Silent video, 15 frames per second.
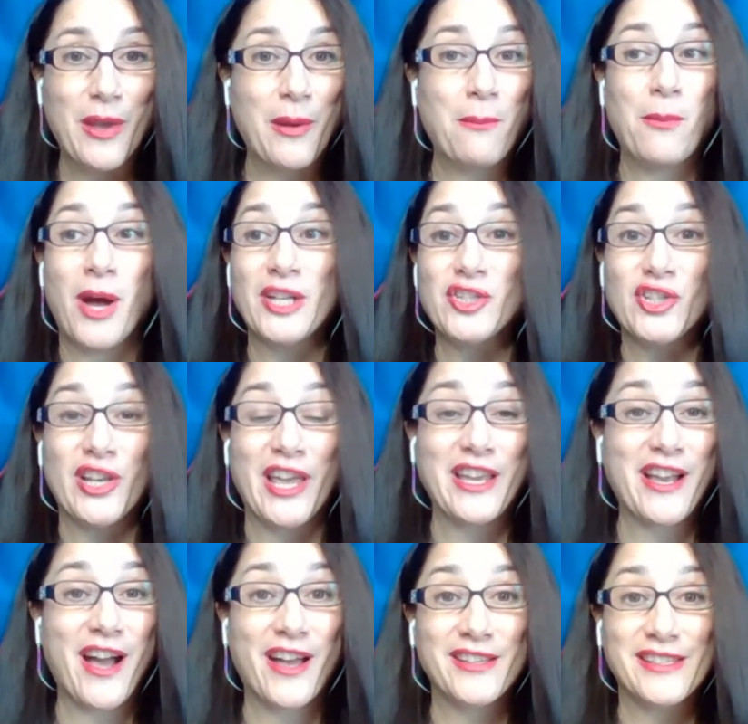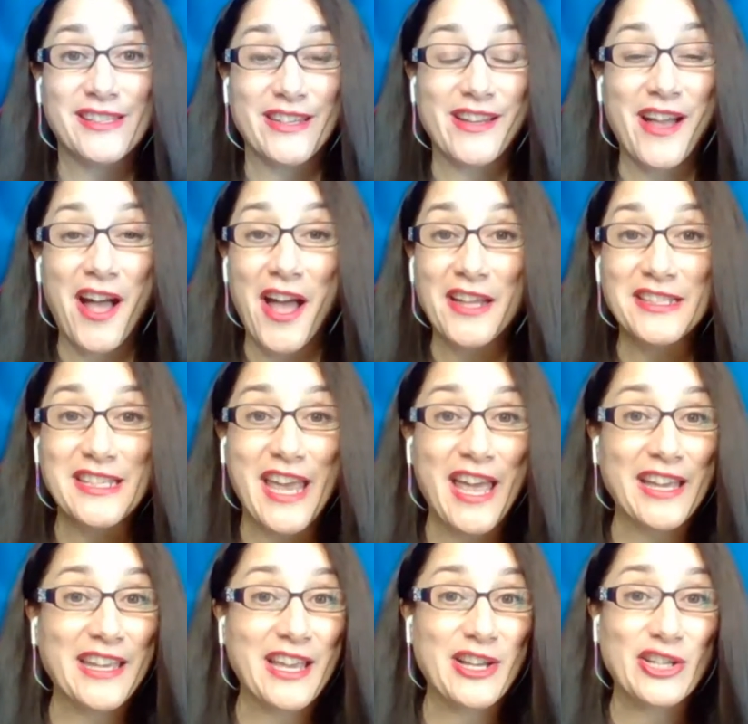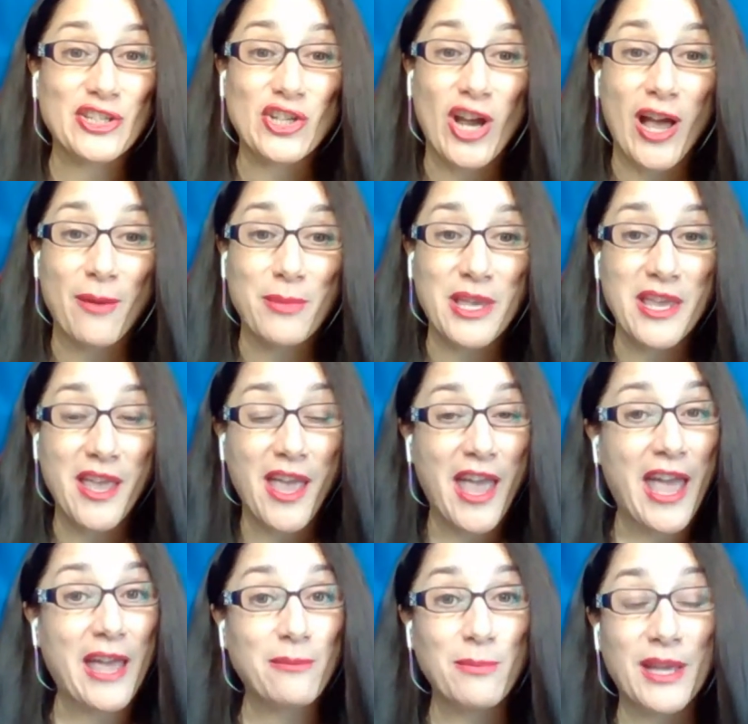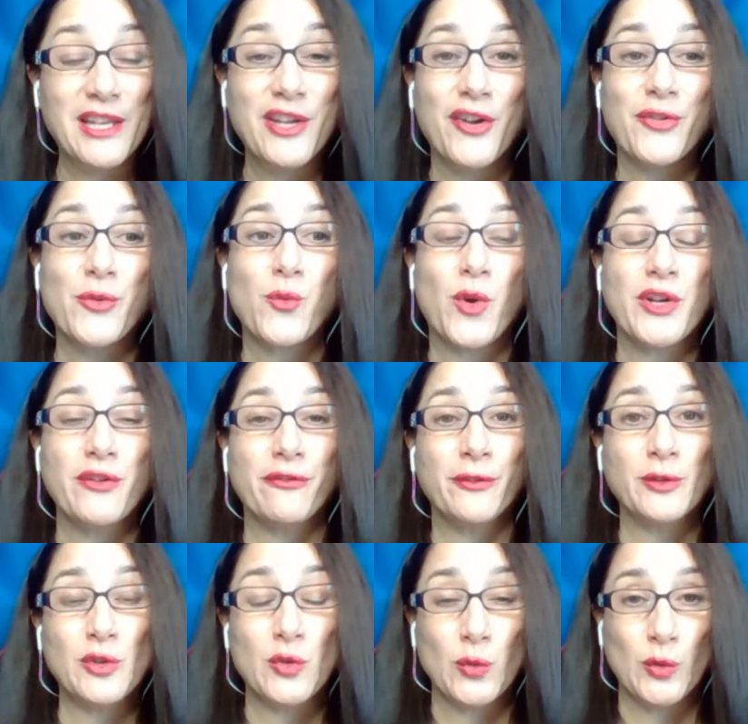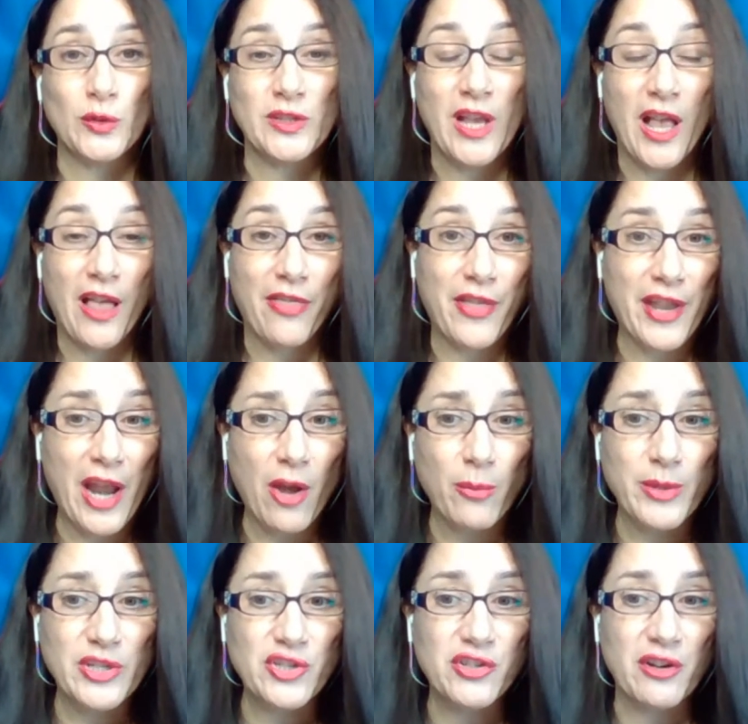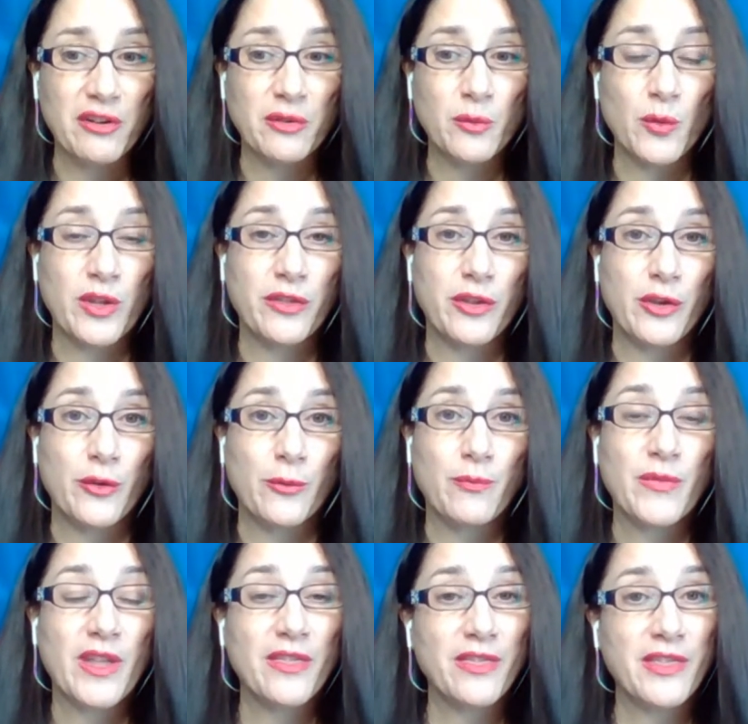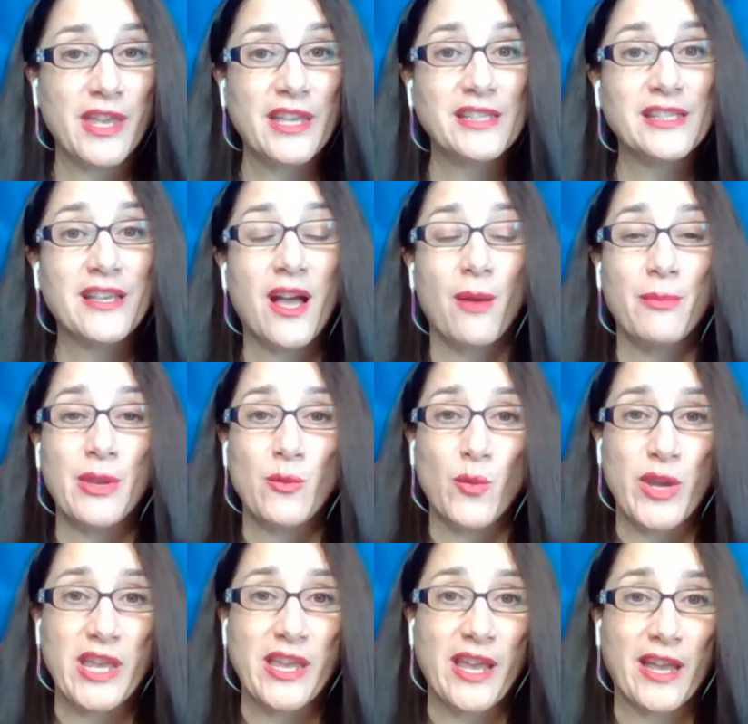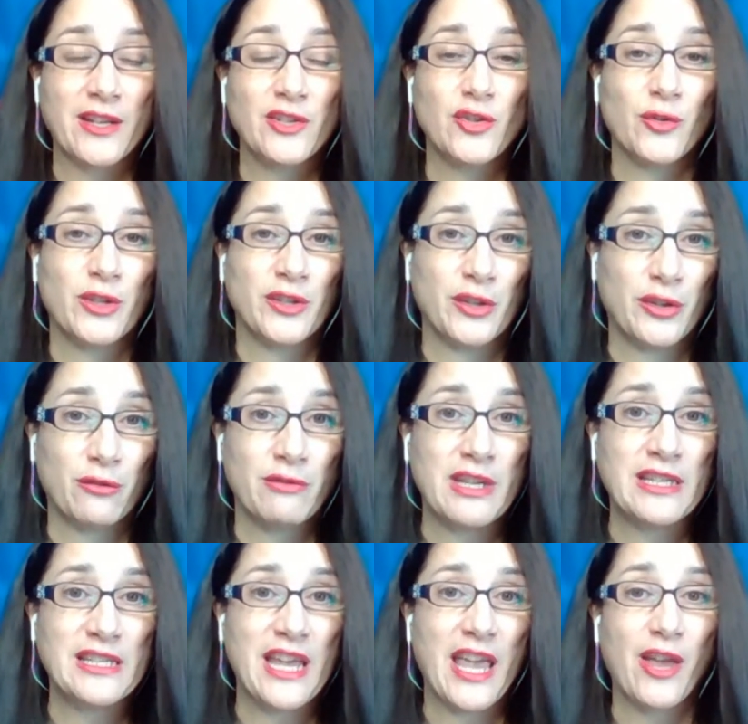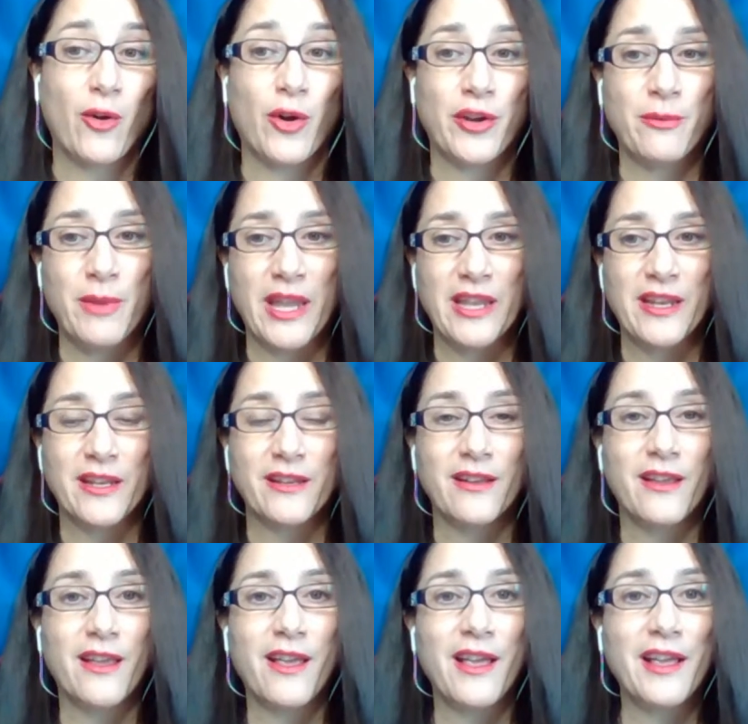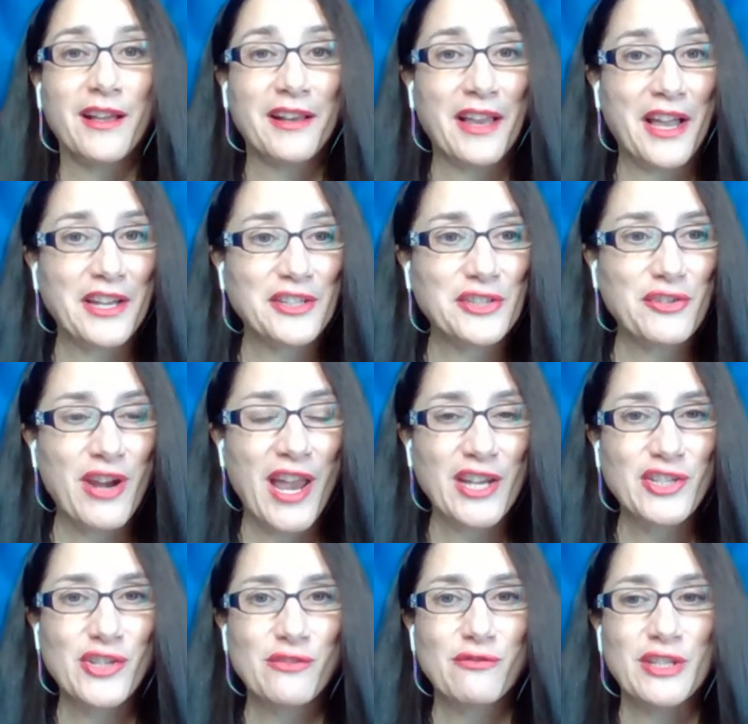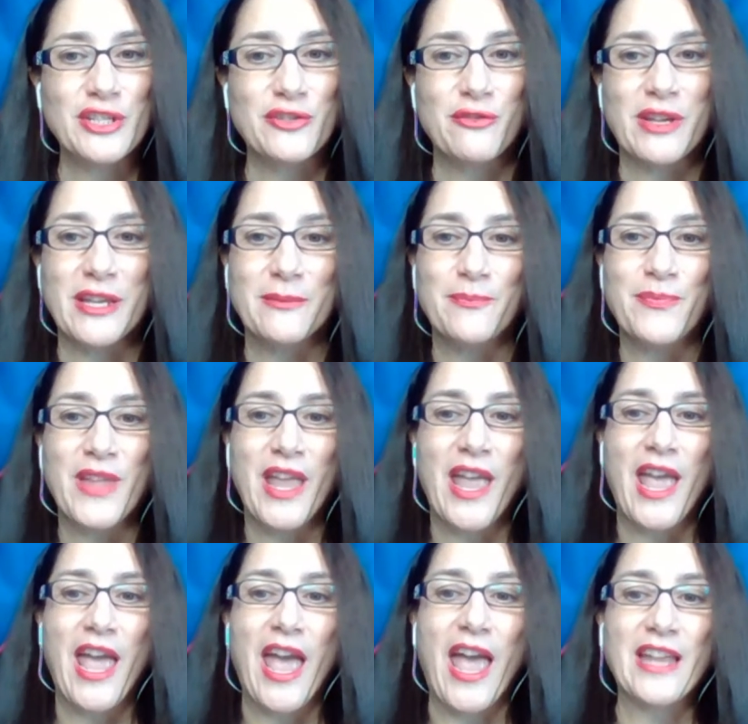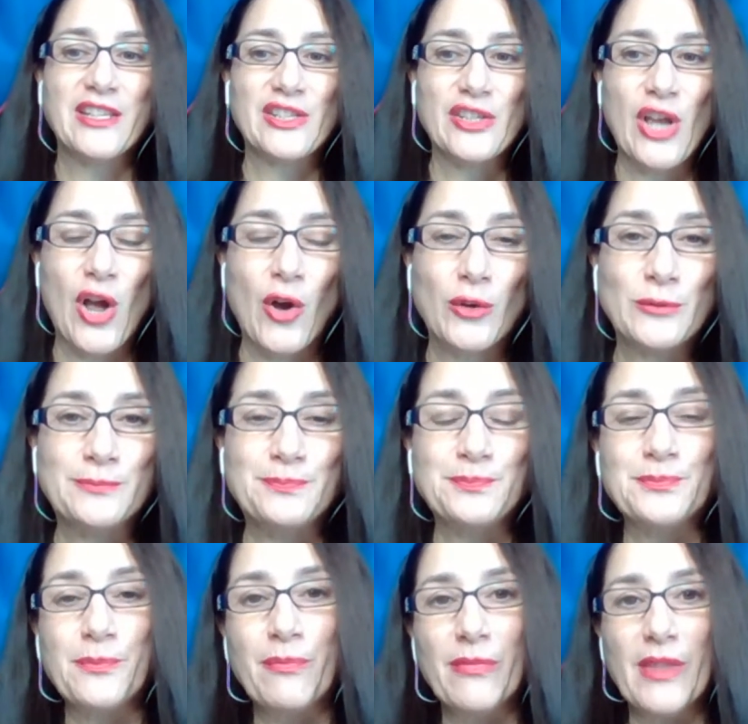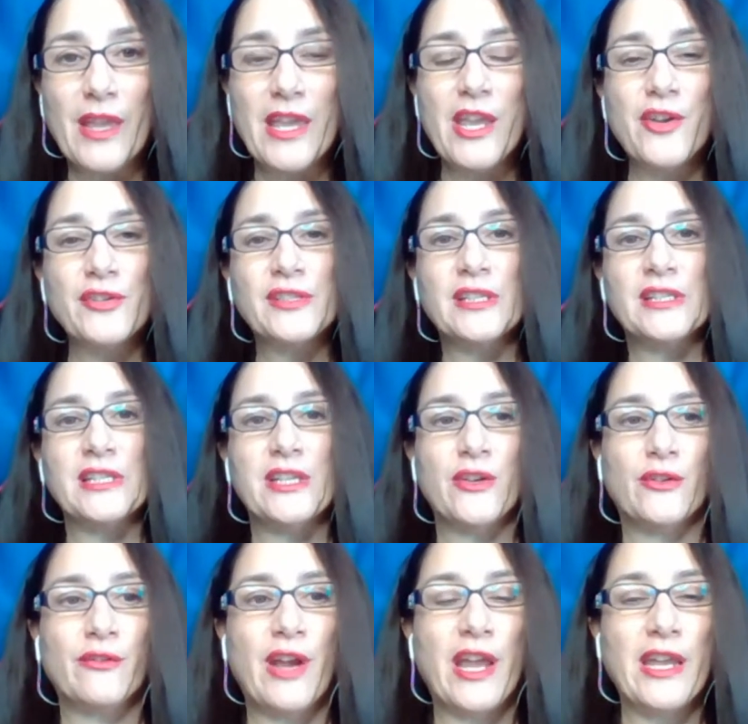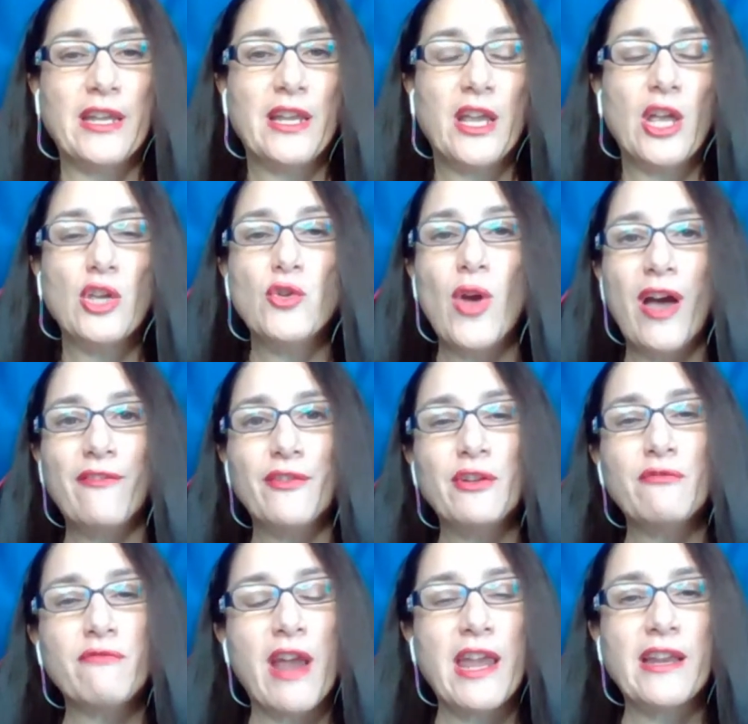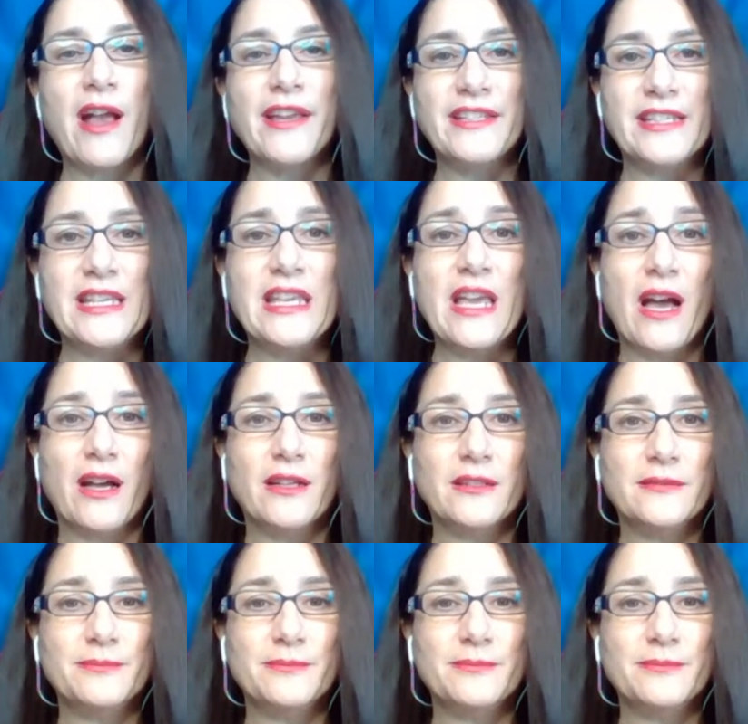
much like Constant Contact and Kajabi and many other wonderful tools that I'll be sharing with you this coming weekend during the 3-day automated client attraction retreat. And so here's the deal, right? You have a great idea.